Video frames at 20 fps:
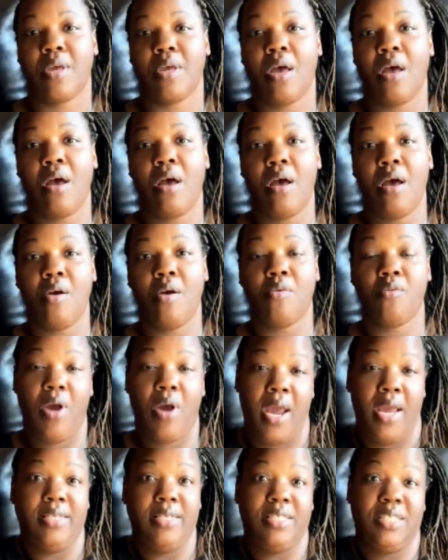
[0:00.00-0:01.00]
All
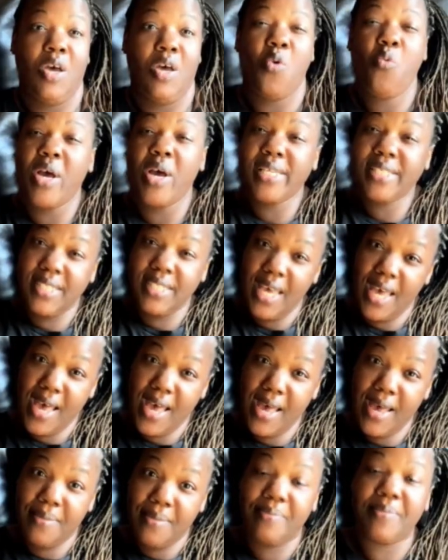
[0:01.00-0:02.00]
right. So what's
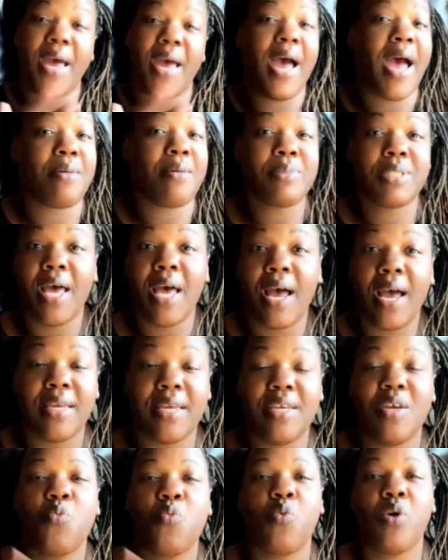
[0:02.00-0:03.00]
up? I'm
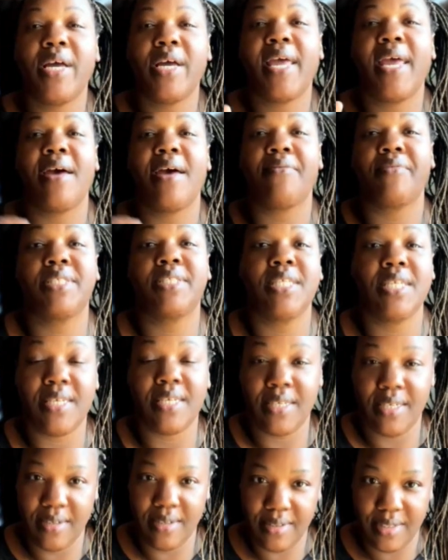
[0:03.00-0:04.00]
Tanya, one half of
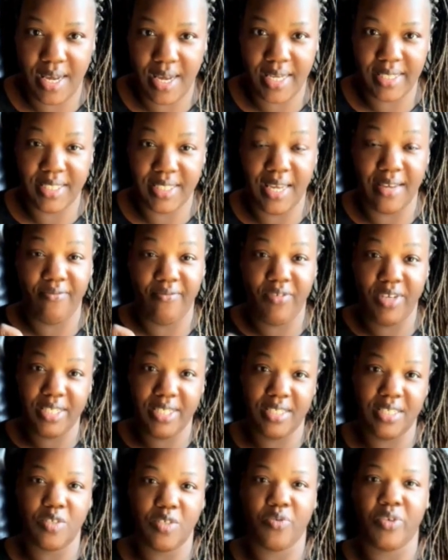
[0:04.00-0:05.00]
TNL.J
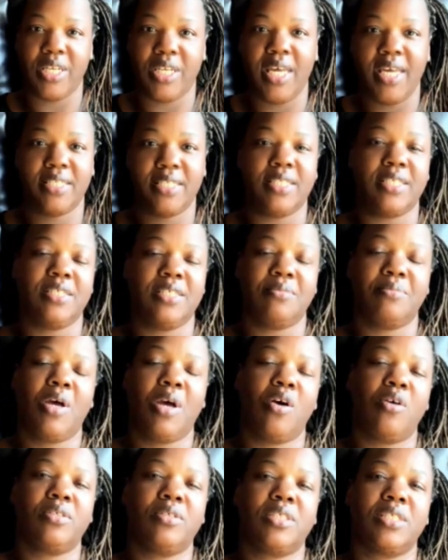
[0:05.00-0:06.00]
Visions Relationship
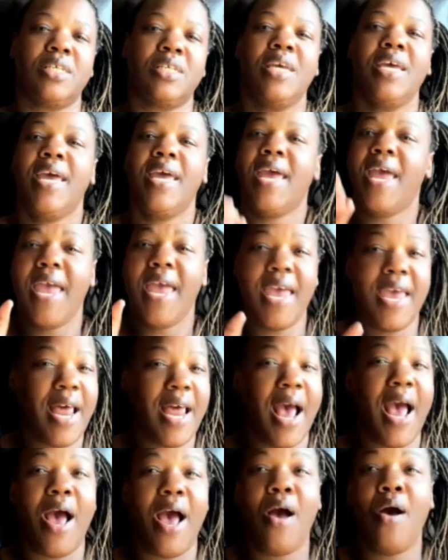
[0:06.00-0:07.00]
Coaching, and
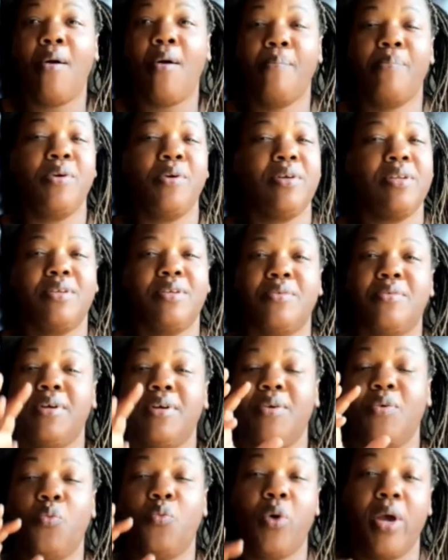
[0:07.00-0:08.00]
I hope you're
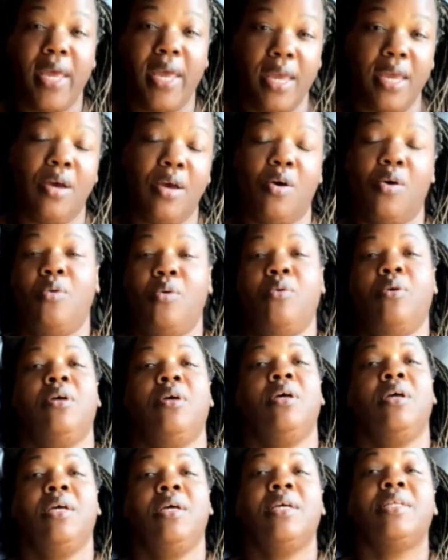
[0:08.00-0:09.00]
doing well.
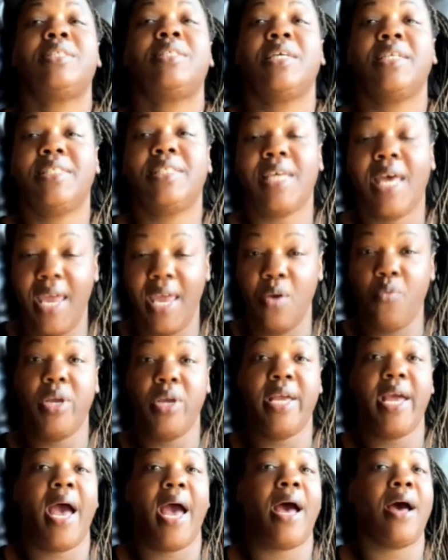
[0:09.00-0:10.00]
Today we
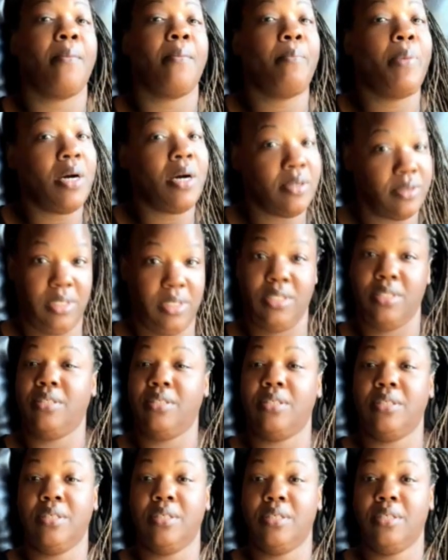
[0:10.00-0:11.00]
got a poster.